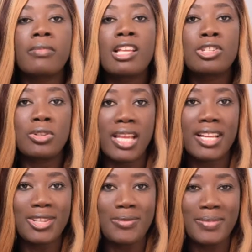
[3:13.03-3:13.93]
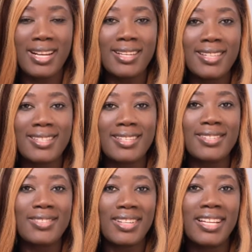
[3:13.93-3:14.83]
So next on my list
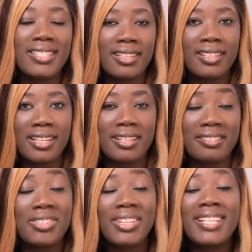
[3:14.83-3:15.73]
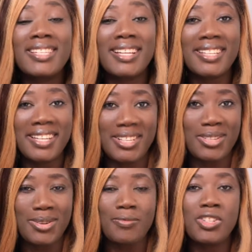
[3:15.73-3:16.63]
is United
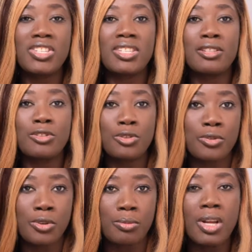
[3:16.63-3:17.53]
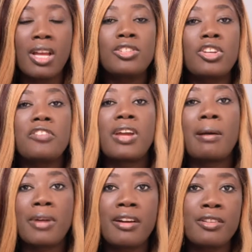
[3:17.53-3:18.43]
Kingdom, which is in Europe. So if you
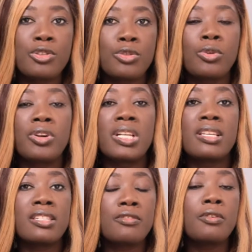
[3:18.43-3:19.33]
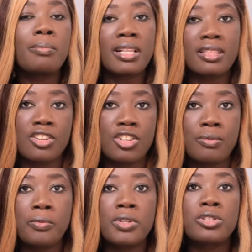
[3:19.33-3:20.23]
are married to or in a civil
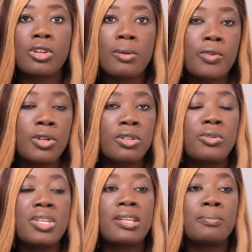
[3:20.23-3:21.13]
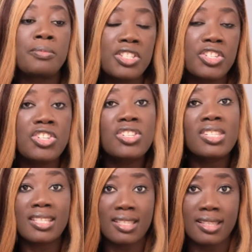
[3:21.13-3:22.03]
partnership with someone who is a British
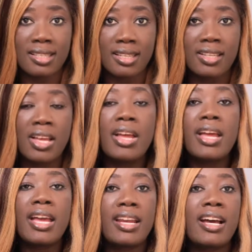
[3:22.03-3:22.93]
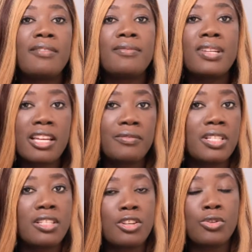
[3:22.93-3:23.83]
citizen and have lived
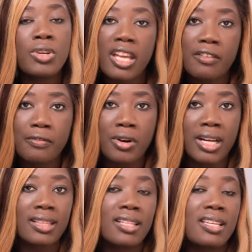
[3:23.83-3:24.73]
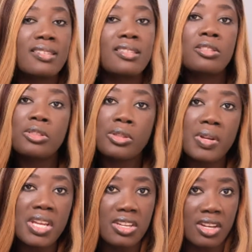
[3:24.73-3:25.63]
in the UK for at least
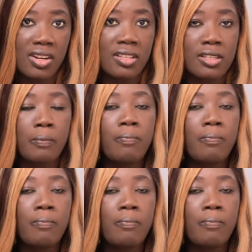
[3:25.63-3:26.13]
3 years,